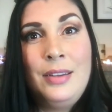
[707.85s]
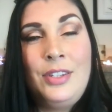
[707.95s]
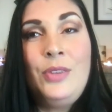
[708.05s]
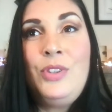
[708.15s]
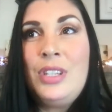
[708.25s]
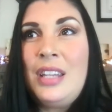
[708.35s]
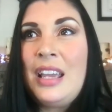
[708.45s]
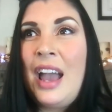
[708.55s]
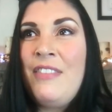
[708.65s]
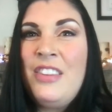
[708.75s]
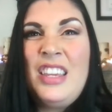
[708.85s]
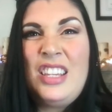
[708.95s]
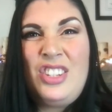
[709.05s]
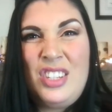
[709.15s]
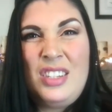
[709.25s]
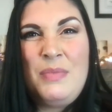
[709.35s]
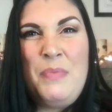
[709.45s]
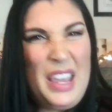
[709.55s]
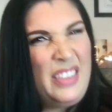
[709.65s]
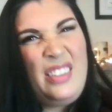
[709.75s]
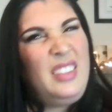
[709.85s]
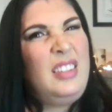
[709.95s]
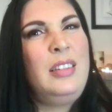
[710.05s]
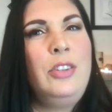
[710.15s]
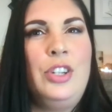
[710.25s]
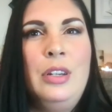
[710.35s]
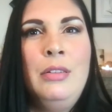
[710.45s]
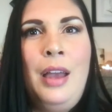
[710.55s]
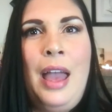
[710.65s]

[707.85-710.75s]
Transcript: So just I feel like it's just make this decision